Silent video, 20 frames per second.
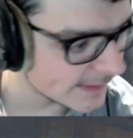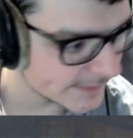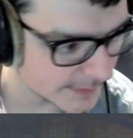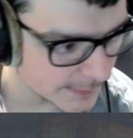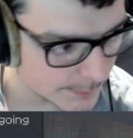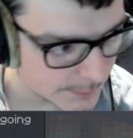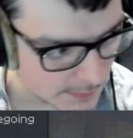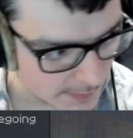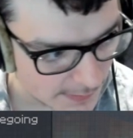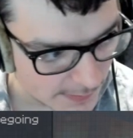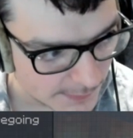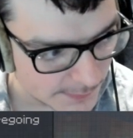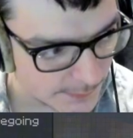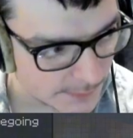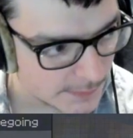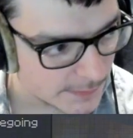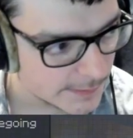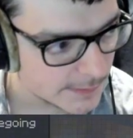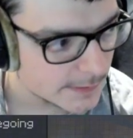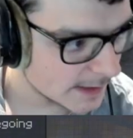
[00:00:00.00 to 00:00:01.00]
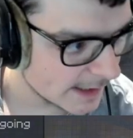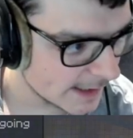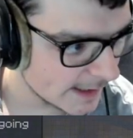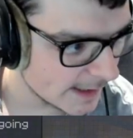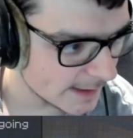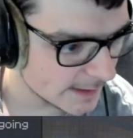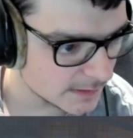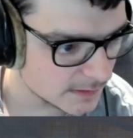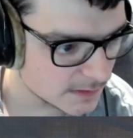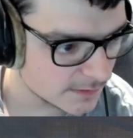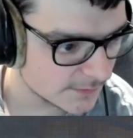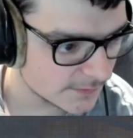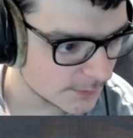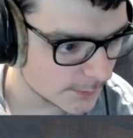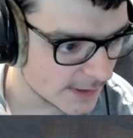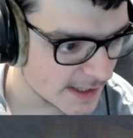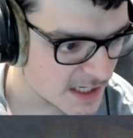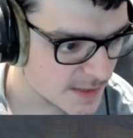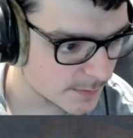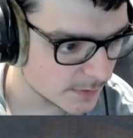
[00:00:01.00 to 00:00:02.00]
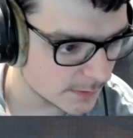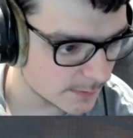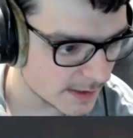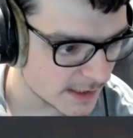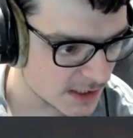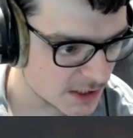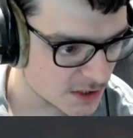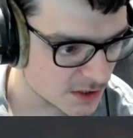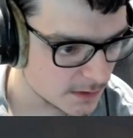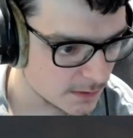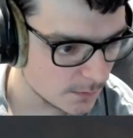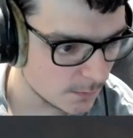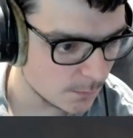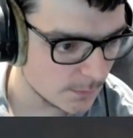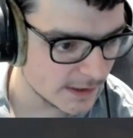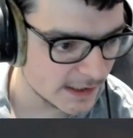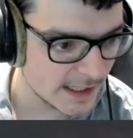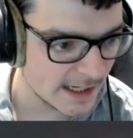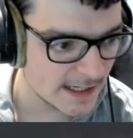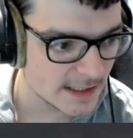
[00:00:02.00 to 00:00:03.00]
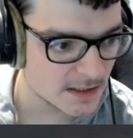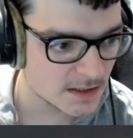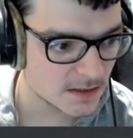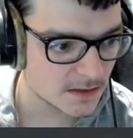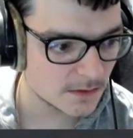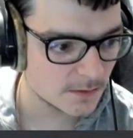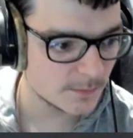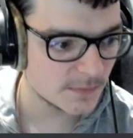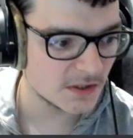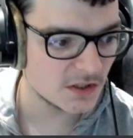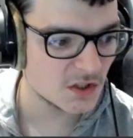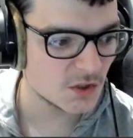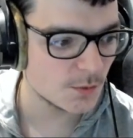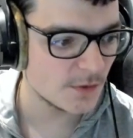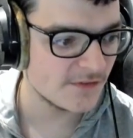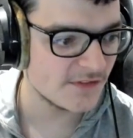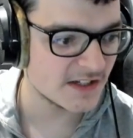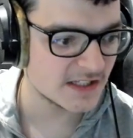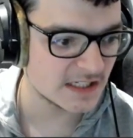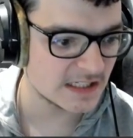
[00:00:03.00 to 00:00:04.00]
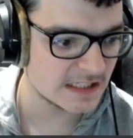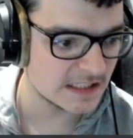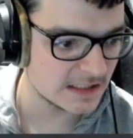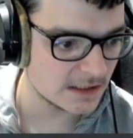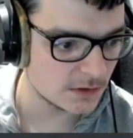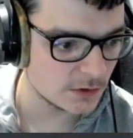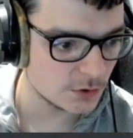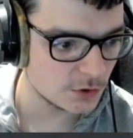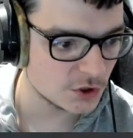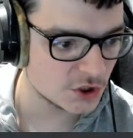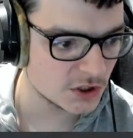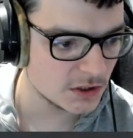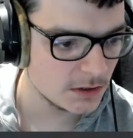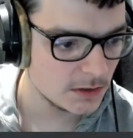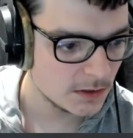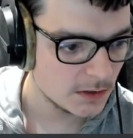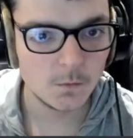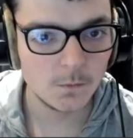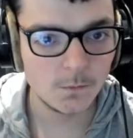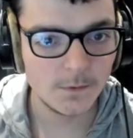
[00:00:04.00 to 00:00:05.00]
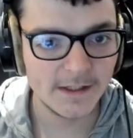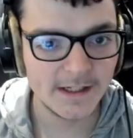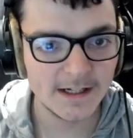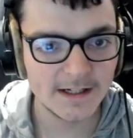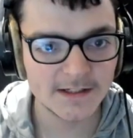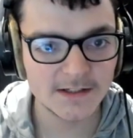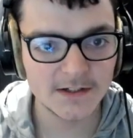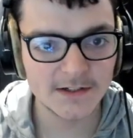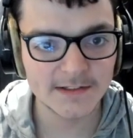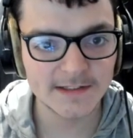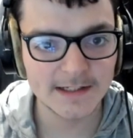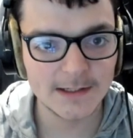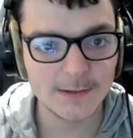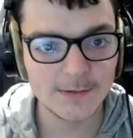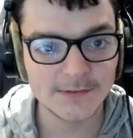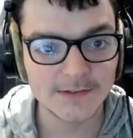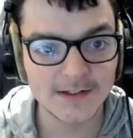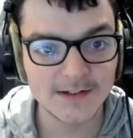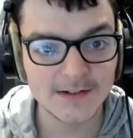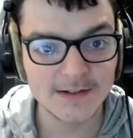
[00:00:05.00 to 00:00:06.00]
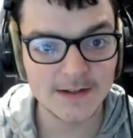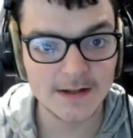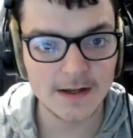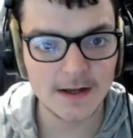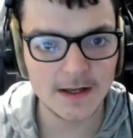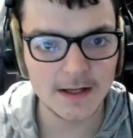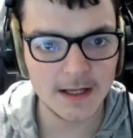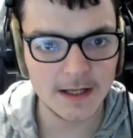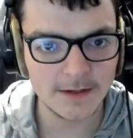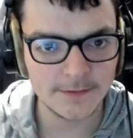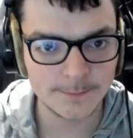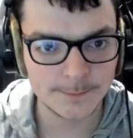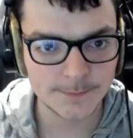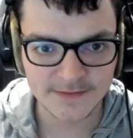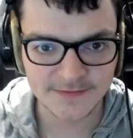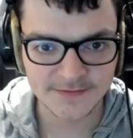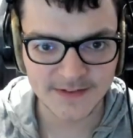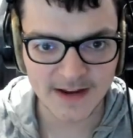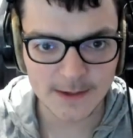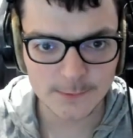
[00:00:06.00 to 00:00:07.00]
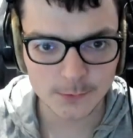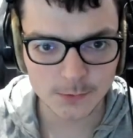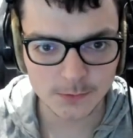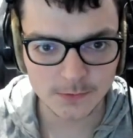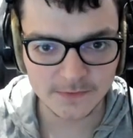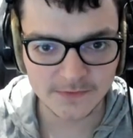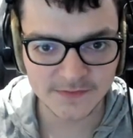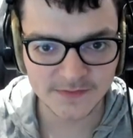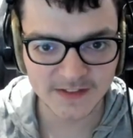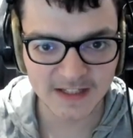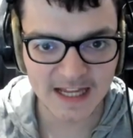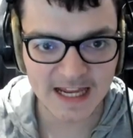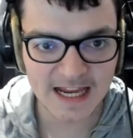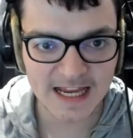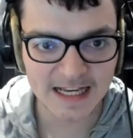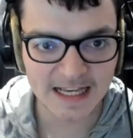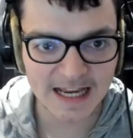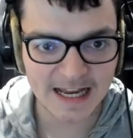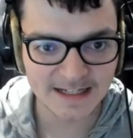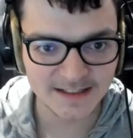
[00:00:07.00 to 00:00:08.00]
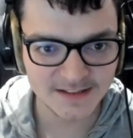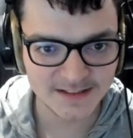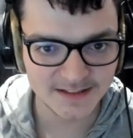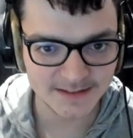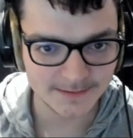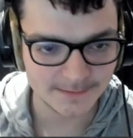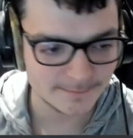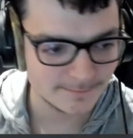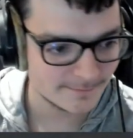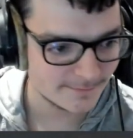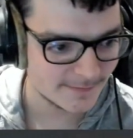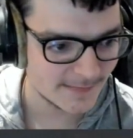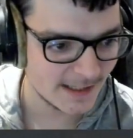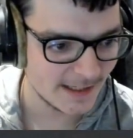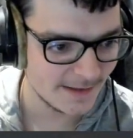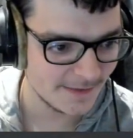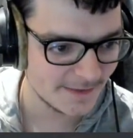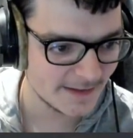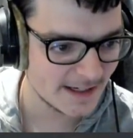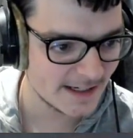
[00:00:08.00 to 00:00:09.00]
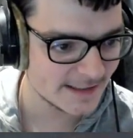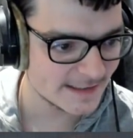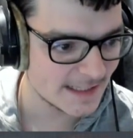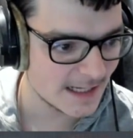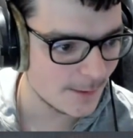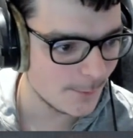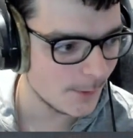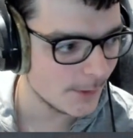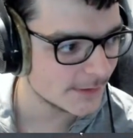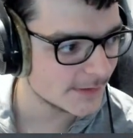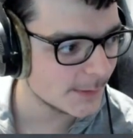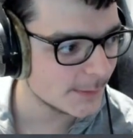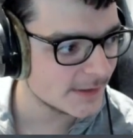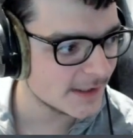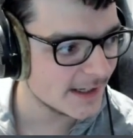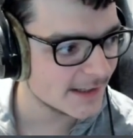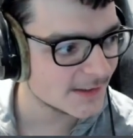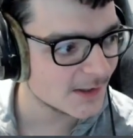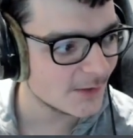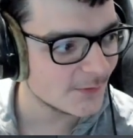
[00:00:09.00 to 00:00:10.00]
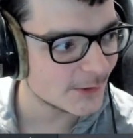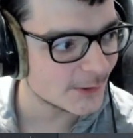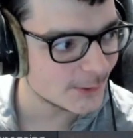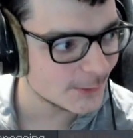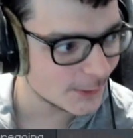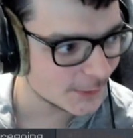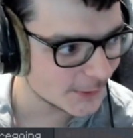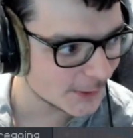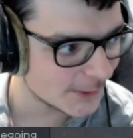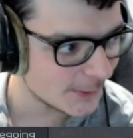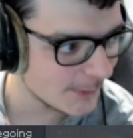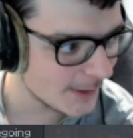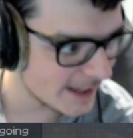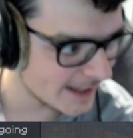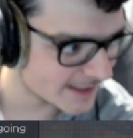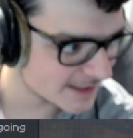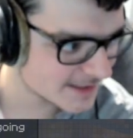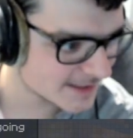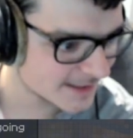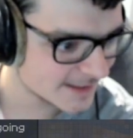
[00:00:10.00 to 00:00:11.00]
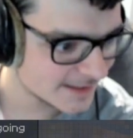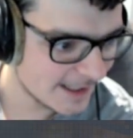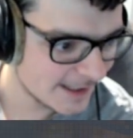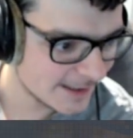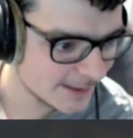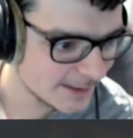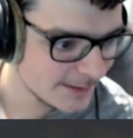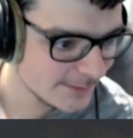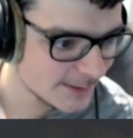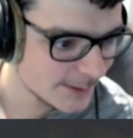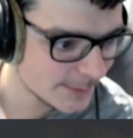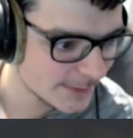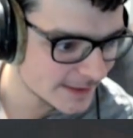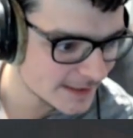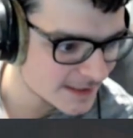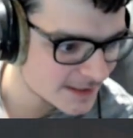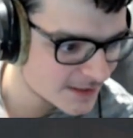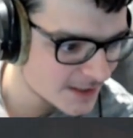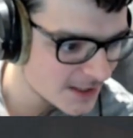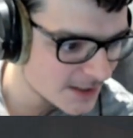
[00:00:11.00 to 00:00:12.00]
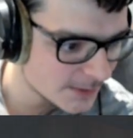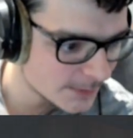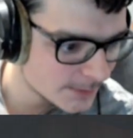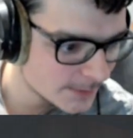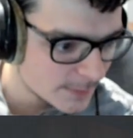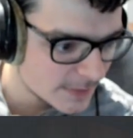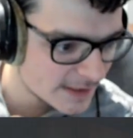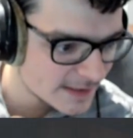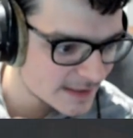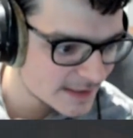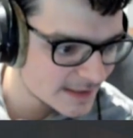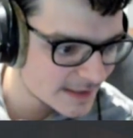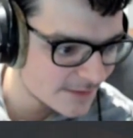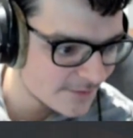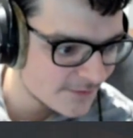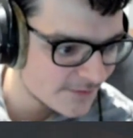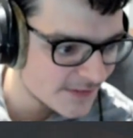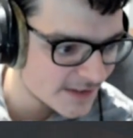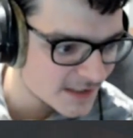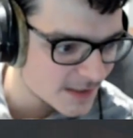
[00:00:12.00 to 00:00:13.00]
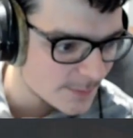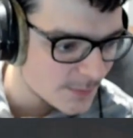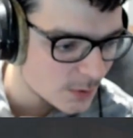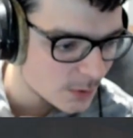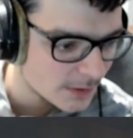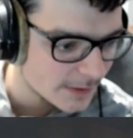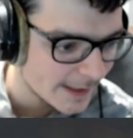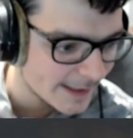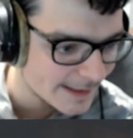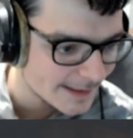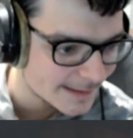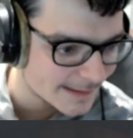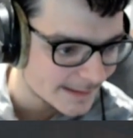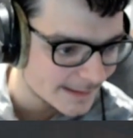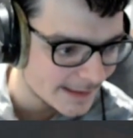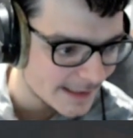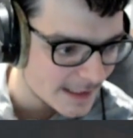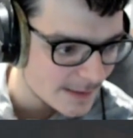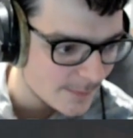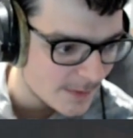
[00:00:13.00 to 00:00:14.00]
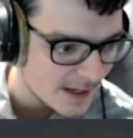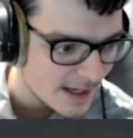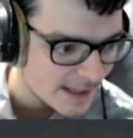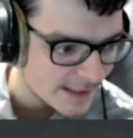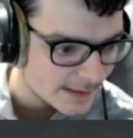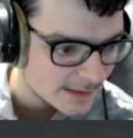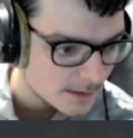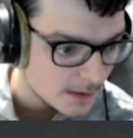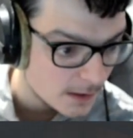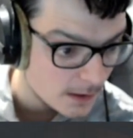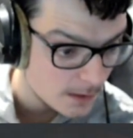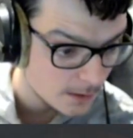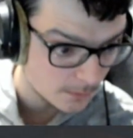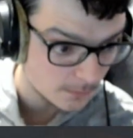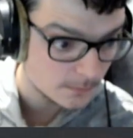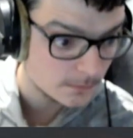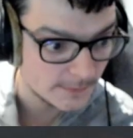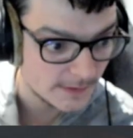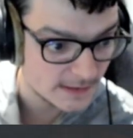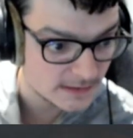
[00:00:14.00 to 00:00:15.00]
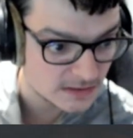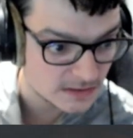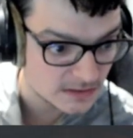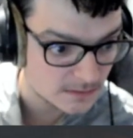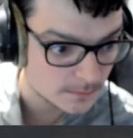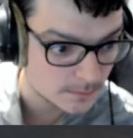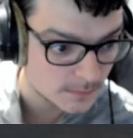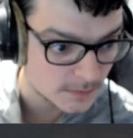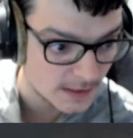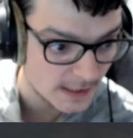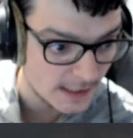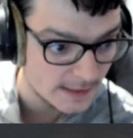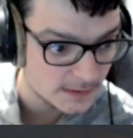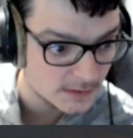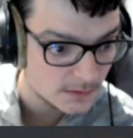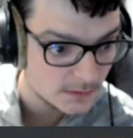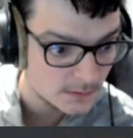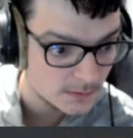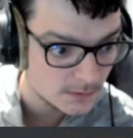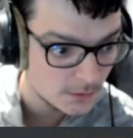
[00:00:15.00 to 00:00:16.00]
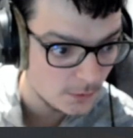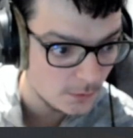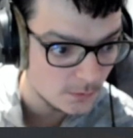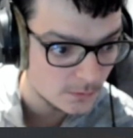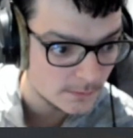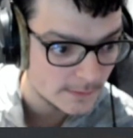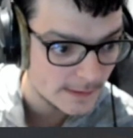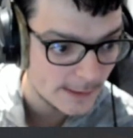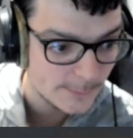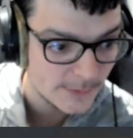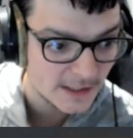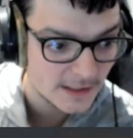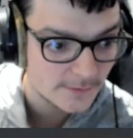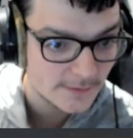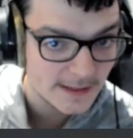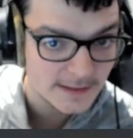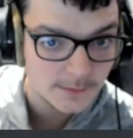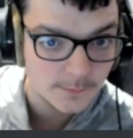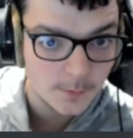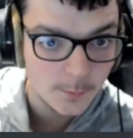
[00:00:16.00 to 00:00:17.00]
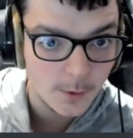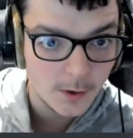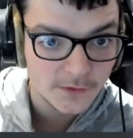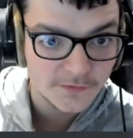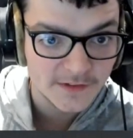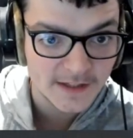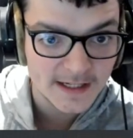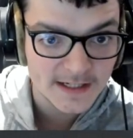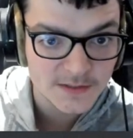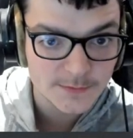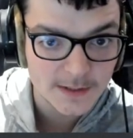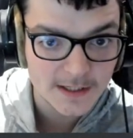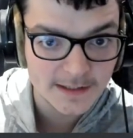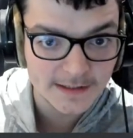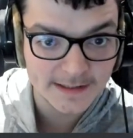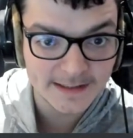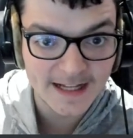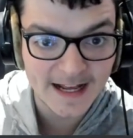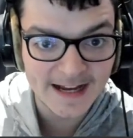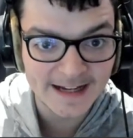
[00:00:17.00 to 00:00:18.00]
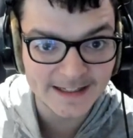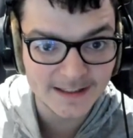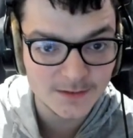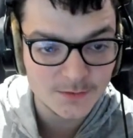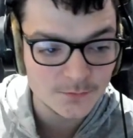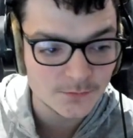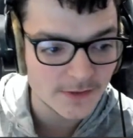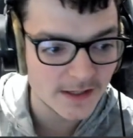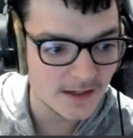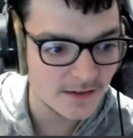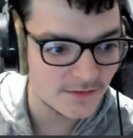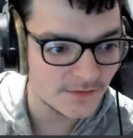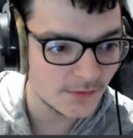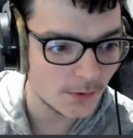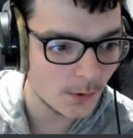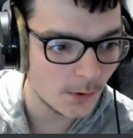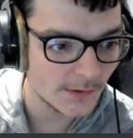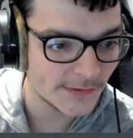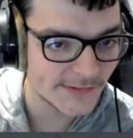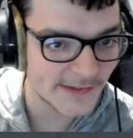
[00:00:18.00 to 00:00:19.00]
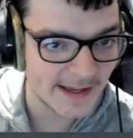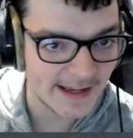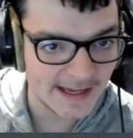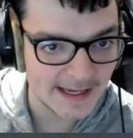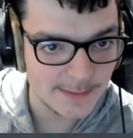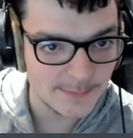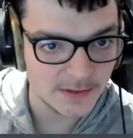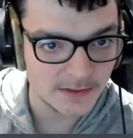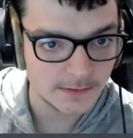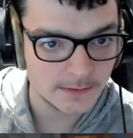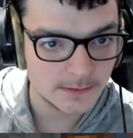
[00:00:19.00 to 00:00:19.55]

I don't know. And for exploration, we get, because we visited a dungeon, we get ourselves a feral flare lantern. And that now also takes off another quest. I don't even know what these do. Places invisible lights nearby. Oh, that's kind of cool. And we get a random reward for that as well. An iron reinforced hammer.